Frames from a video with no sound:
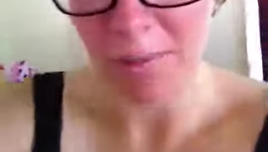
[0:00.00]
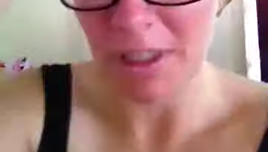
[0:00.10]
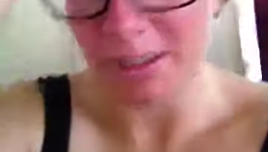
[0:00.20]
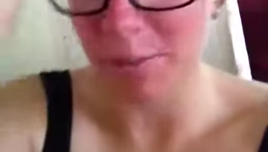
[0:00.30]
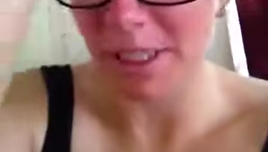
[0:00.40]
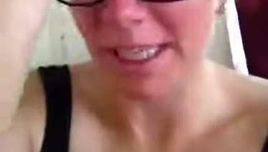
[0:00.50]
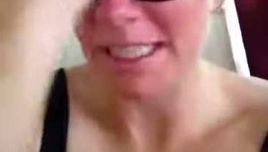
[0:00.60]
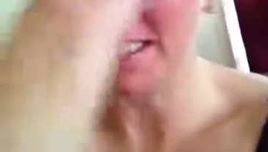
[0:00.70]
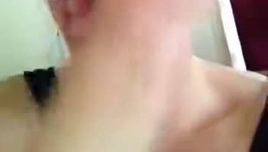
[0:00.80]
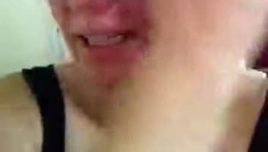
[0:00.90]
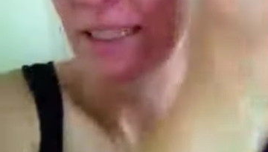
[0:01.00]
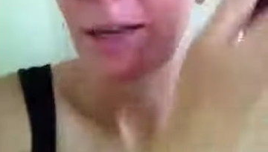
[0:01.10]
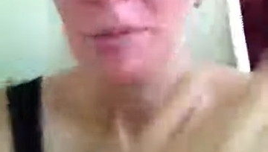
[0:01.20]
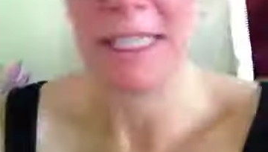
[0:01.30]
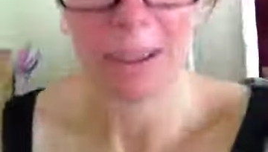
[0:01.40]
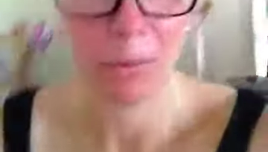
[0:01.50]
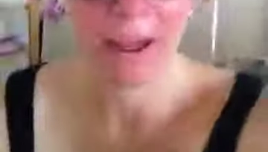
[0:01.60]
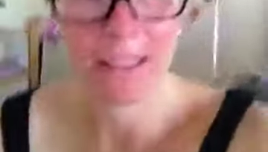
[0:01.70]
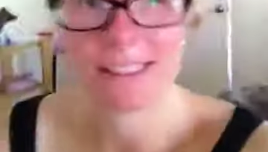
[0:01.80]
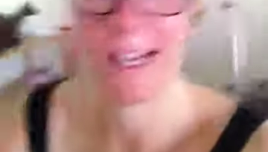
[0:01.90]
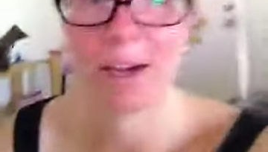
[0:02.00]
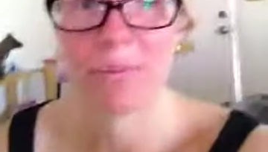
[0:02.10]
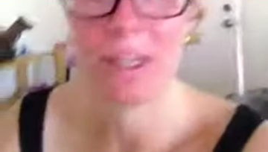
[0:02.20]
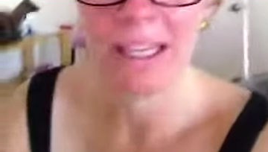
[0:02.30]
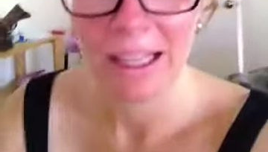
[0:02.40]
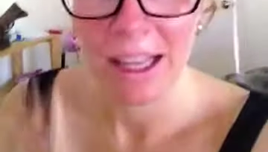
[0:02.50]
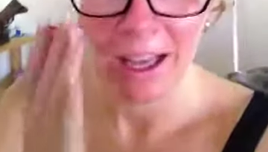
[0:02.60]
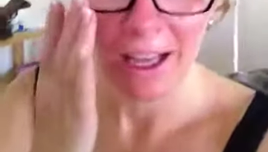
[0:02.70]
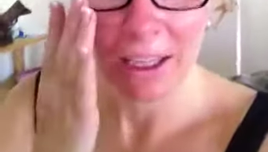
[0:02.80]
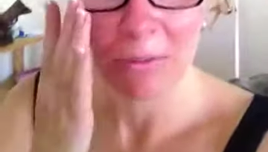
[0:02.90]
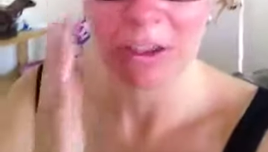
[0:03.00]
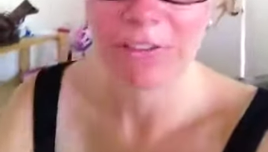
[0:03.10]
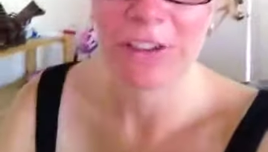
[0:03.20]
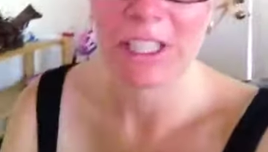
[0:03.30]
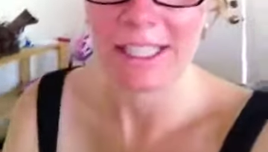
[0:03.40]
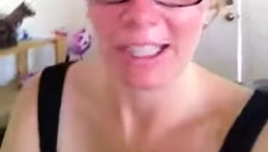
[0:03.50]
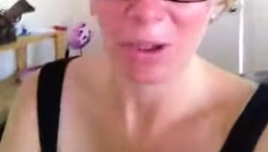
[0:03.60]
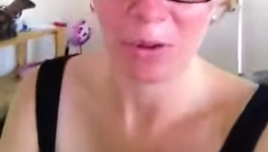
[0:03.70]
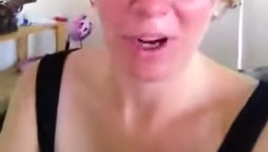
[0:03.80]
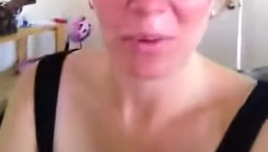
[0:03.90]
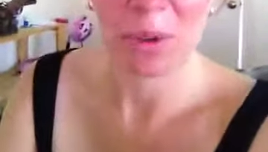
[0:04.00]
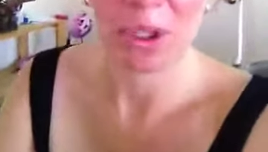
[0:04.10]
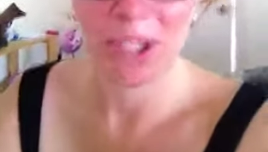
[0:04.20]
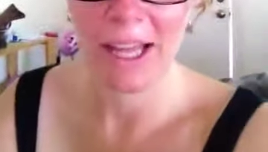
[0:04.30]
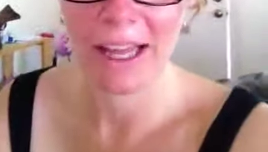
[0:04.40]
I'm a little bit late today. I slept in, but I'm feeling incredible.